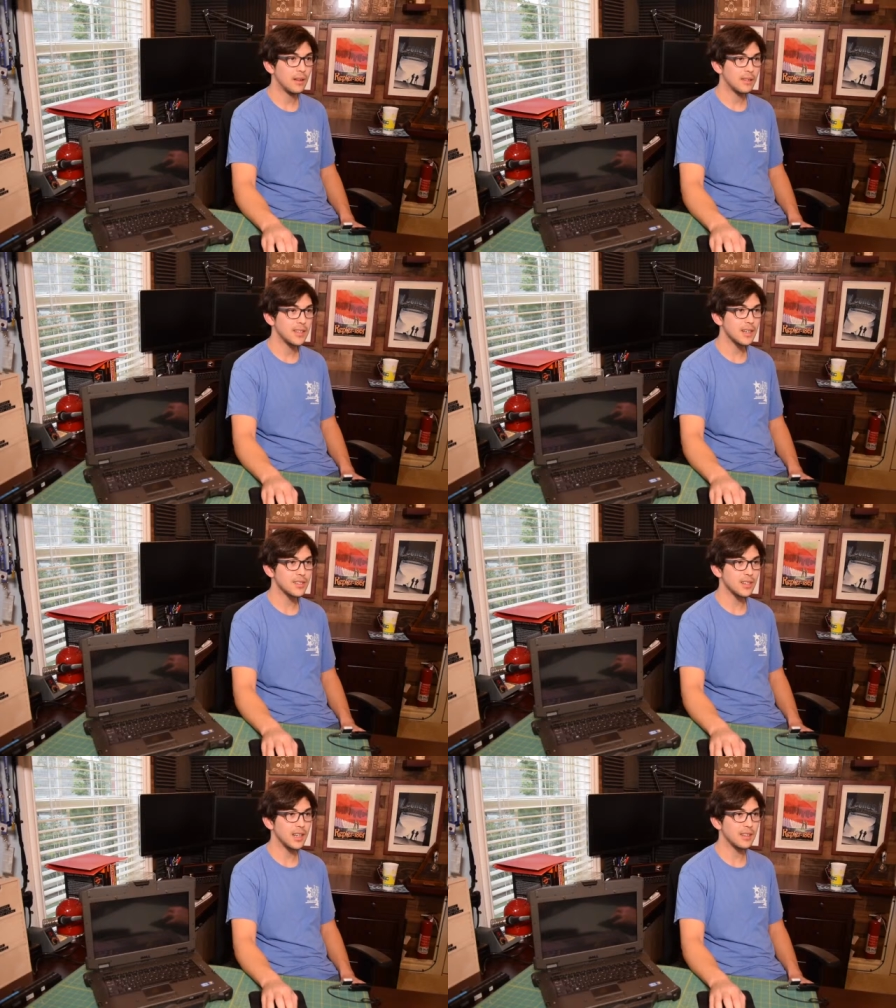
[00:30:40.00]

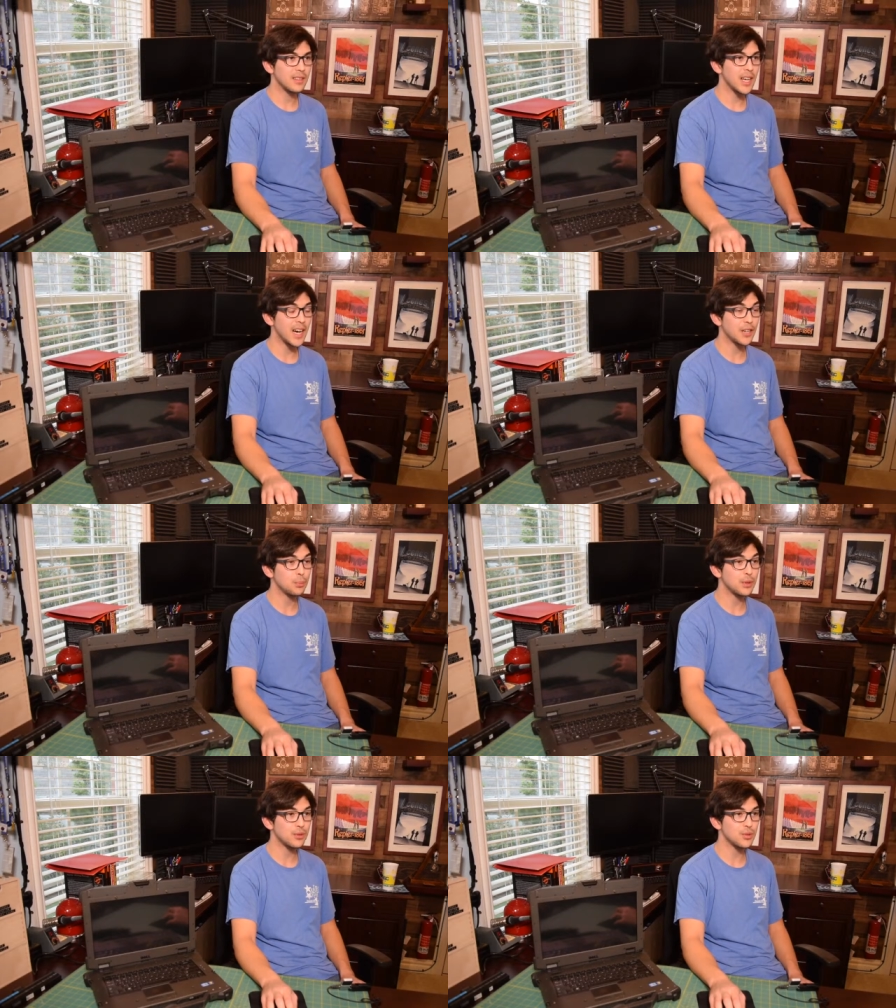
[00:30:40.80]
Yes, they, they had
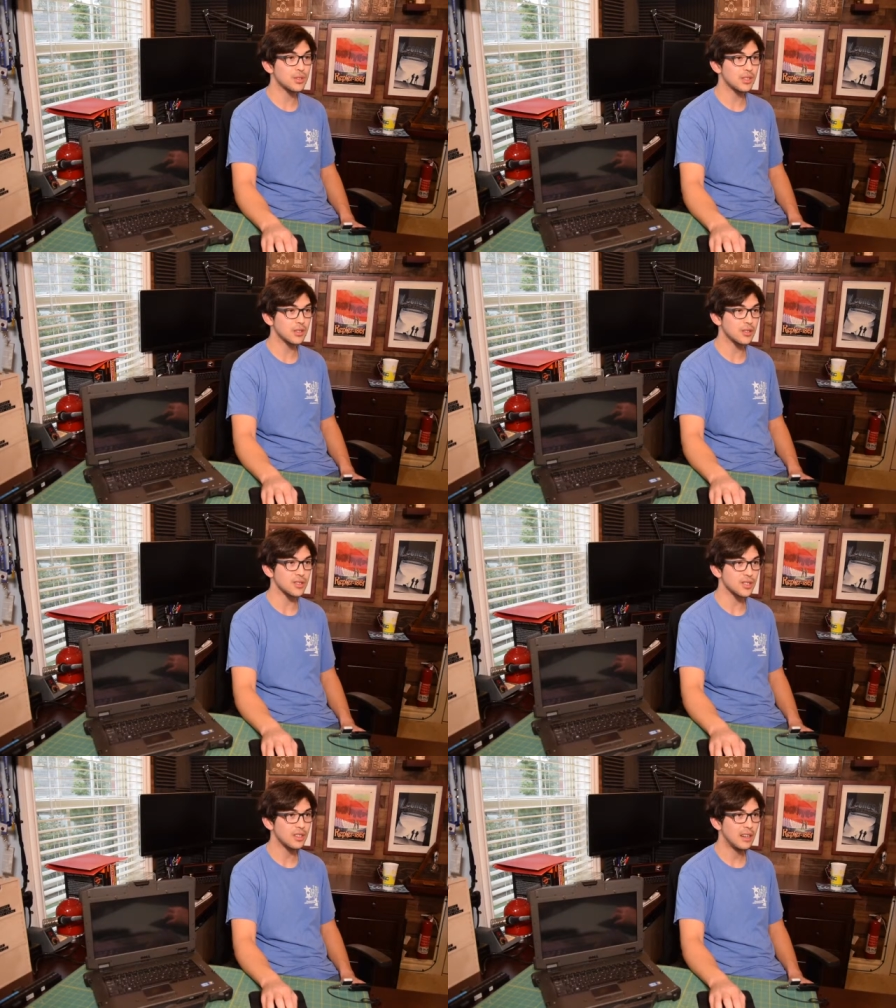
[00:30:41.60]
Ubuntu
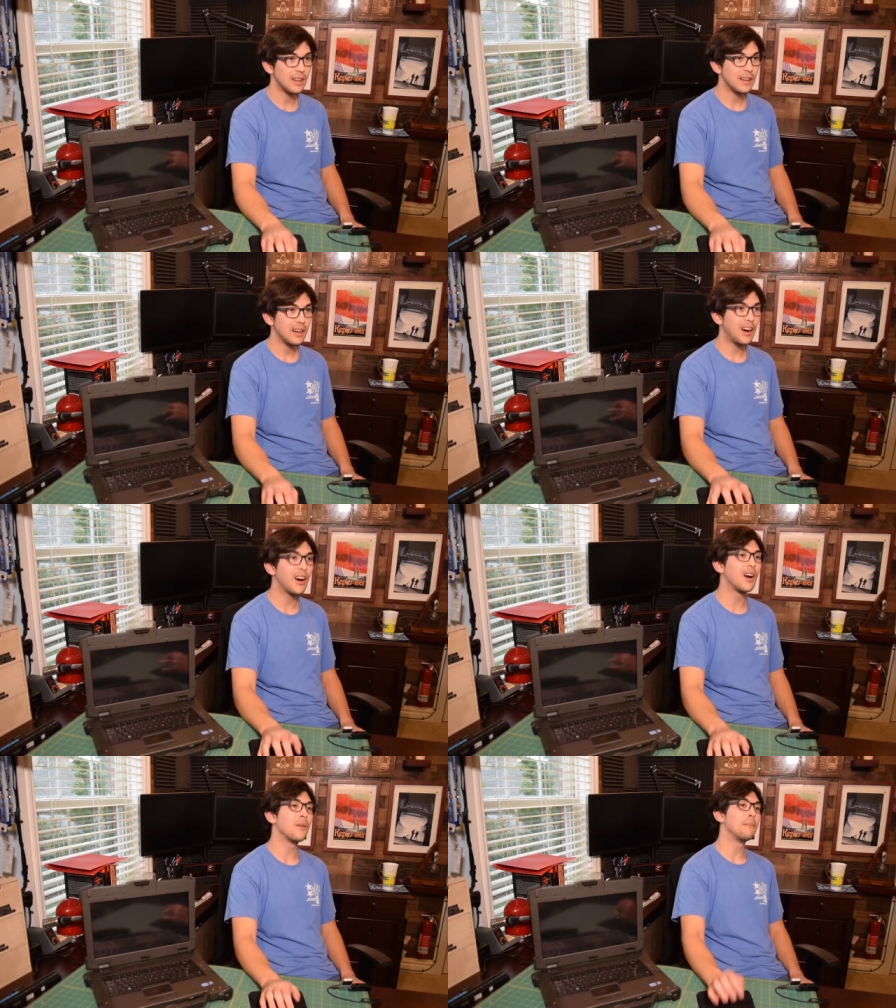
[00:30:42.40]
stickers.
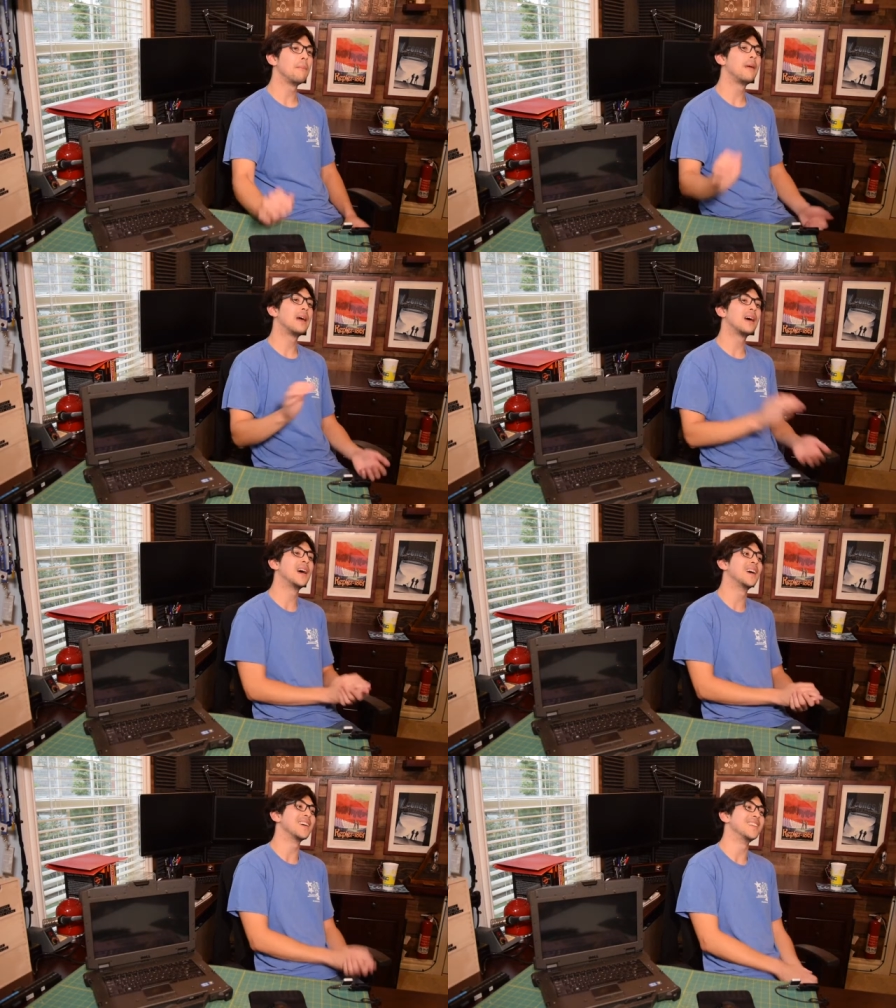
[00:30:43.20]
Oh,
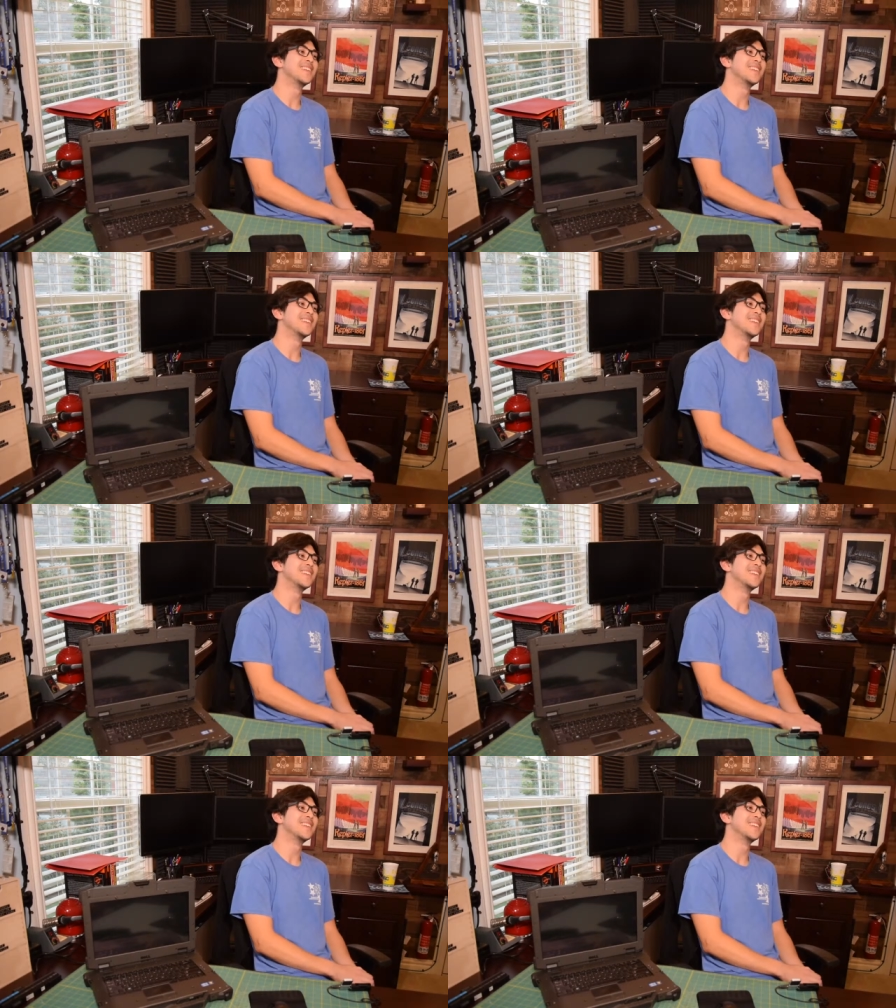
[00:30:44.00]
man.